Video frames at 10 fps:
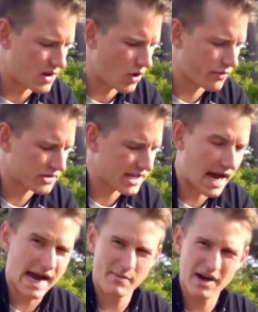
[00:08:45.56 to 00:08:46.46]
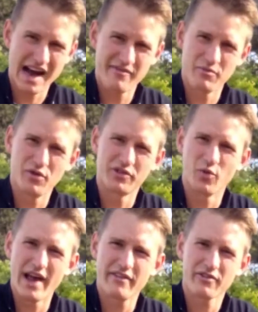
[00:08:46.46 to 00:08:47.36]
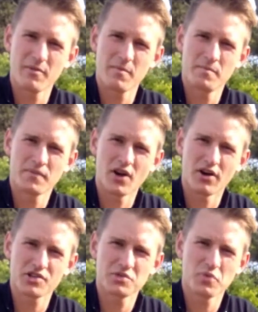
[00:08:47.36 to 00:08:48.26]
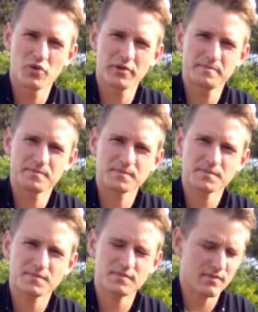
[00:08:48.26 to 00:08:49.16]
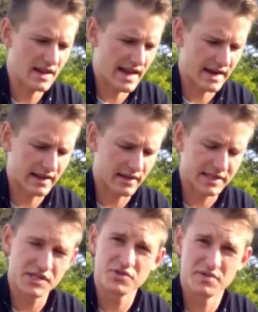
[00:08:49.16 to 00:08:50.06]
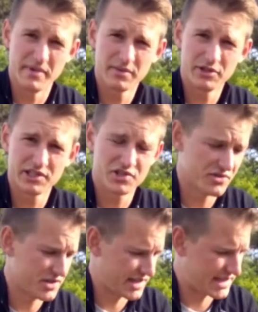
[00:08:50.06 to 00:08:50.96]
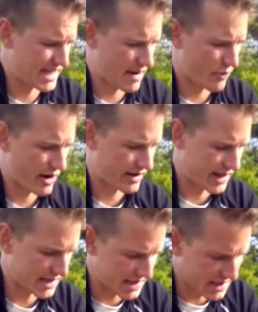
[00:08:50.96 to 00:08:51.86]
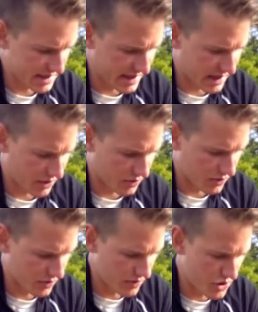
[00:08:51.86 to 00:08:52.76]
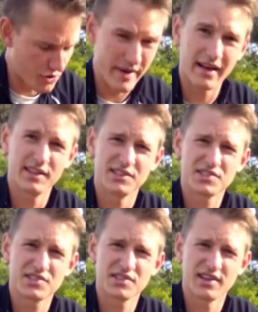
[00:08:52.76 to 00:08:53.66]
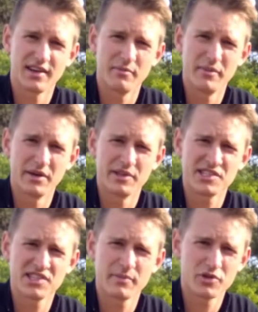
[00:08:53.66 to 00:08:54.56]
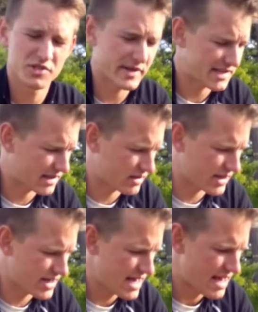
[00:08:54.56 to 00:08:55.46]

Over time, I've moved away from arch support, and I like to use the minimalist shoes. You can see I'm wearing these, New Balance minimalist slippers, basically.